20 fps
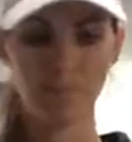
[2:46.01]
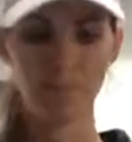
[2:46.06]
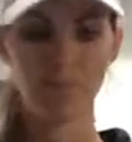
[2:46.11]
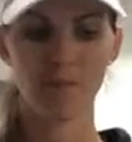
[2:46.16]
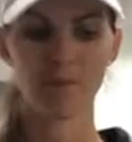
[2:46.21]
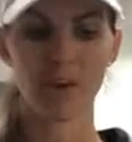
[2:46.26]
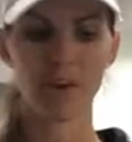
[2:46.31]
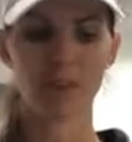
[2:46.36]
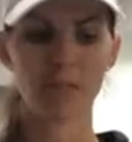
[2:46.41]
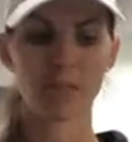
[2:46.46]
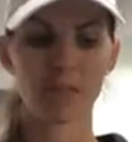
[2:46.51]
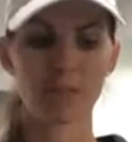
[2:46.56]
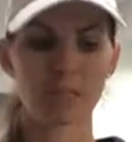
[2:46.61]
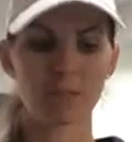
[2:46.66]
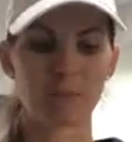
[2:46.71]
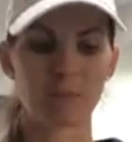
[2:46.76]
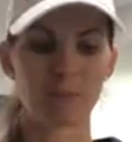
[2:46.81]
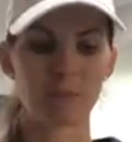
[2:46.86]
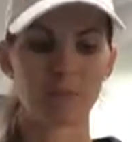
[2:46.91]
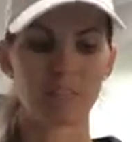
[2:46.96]
Find the
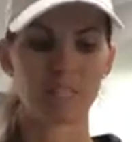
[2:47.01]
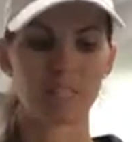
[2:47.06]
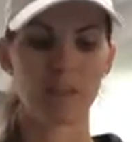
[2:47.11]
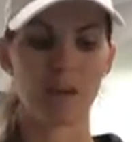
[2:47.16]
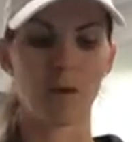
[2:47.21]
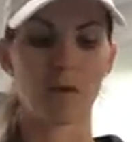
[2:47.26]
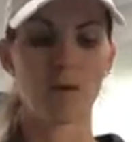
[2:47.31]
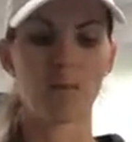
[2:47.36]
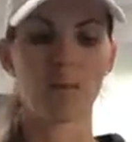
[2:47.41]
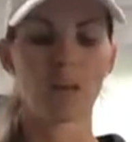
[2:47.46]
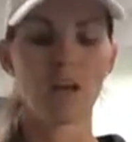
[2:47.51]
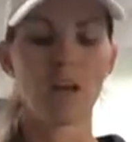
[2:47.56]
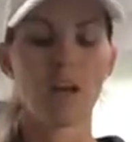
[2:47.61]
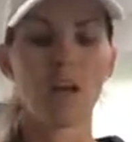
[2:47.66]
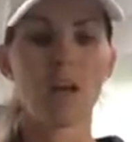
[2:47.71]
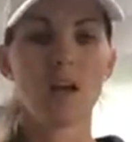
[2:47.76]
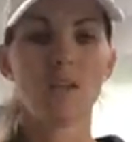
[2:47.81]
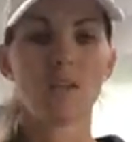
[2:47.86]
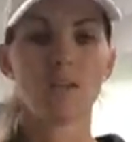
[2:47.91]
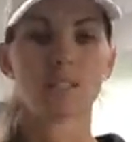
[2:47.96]
recipe, print it out.
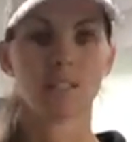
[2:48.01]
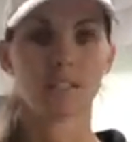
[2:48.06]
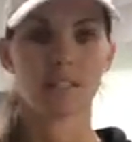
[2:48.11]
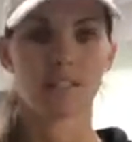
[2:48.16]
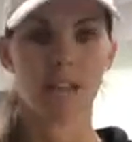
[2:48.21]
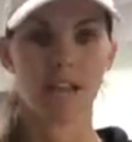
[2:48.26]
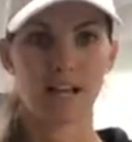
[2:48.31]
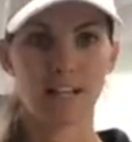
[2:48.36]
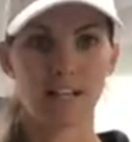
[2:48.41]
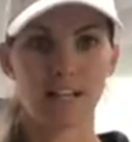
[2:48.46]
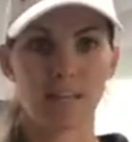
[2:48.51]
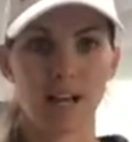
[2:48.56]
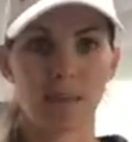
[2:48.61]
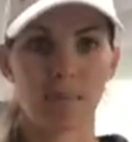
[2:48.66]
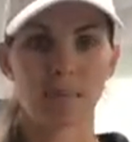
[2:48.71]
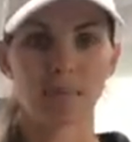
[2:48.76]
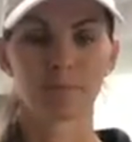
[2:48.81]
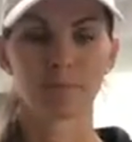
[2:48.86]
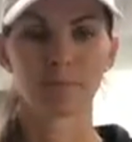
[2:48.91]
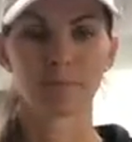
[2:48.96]
Next step
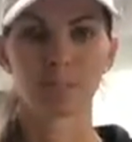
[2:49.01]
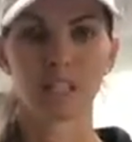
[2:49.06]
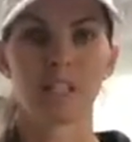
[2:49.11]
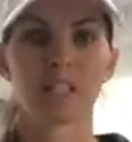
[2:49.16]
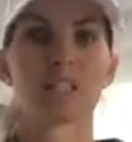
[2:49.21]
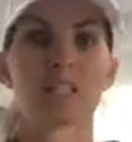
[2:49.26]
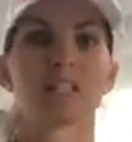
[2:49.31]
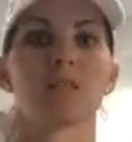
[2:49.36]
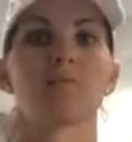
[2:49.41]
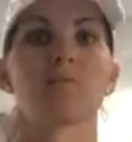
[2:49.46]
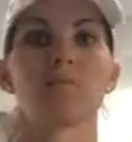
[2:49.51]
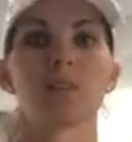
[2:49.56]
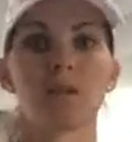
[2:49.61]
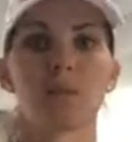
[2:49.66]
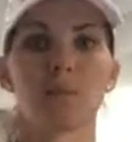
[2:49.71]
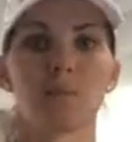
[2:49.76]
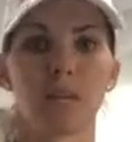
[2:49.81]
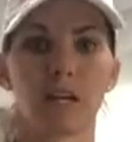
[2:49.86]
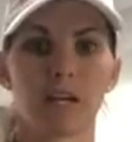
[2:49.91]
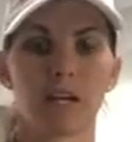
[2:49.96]
is to meal
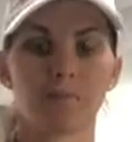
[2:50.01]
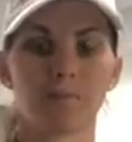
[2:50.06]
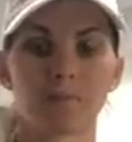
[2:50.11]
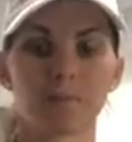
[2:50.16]
plan.